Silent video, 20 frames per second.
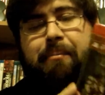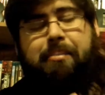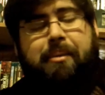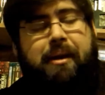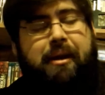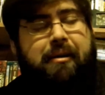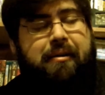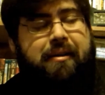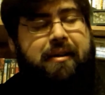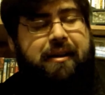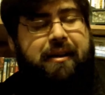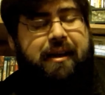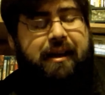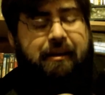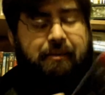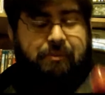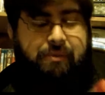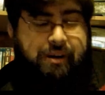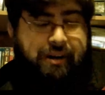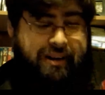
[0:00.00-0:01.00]
But you can
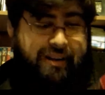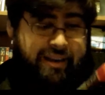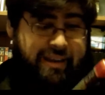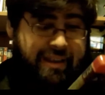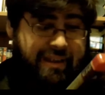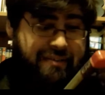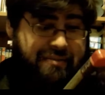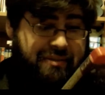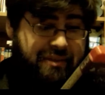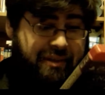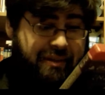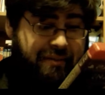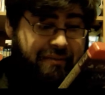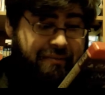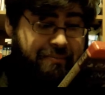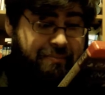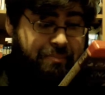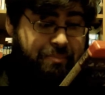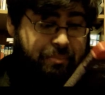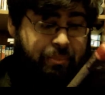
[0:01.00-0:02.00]
network and actually have
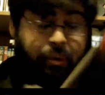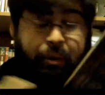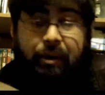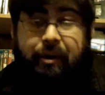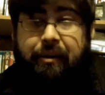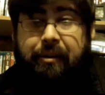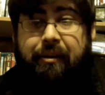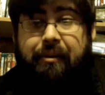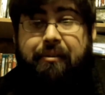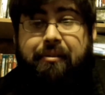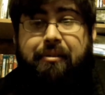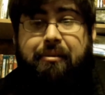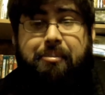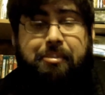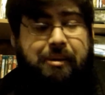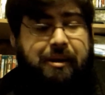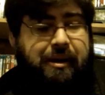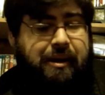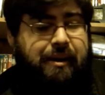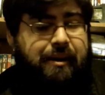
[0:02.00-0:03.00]
more than two
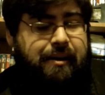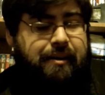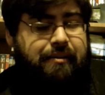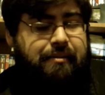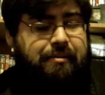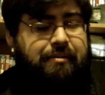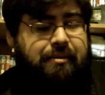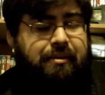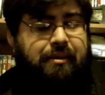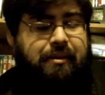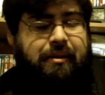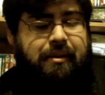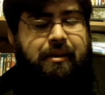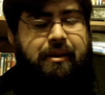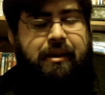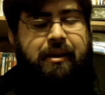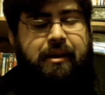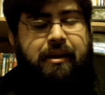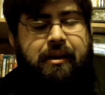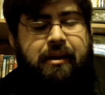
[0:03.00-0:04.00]
players.
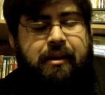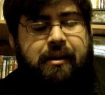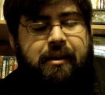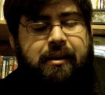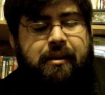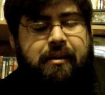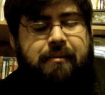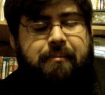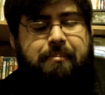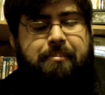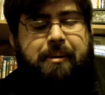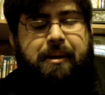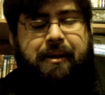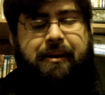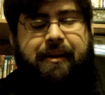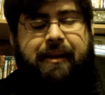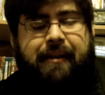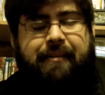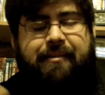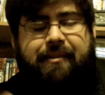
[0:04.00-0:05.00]

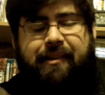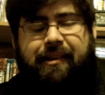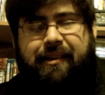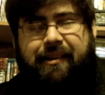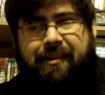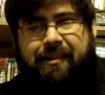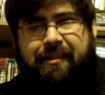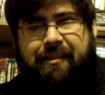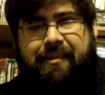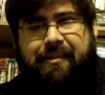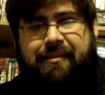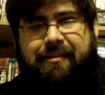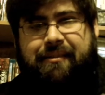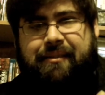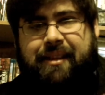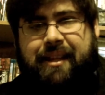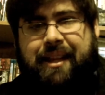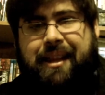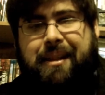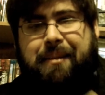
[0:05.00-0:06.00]
But that's not
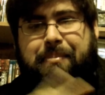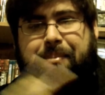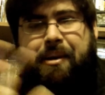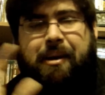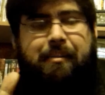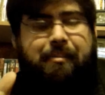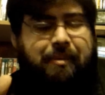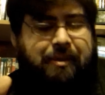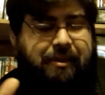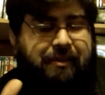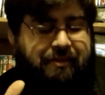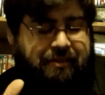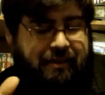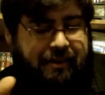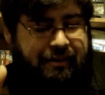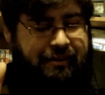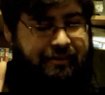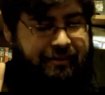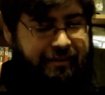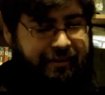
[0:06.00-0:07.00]
the problem with the
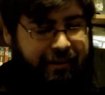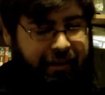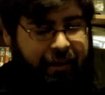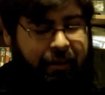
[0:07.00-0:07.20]
Genesis.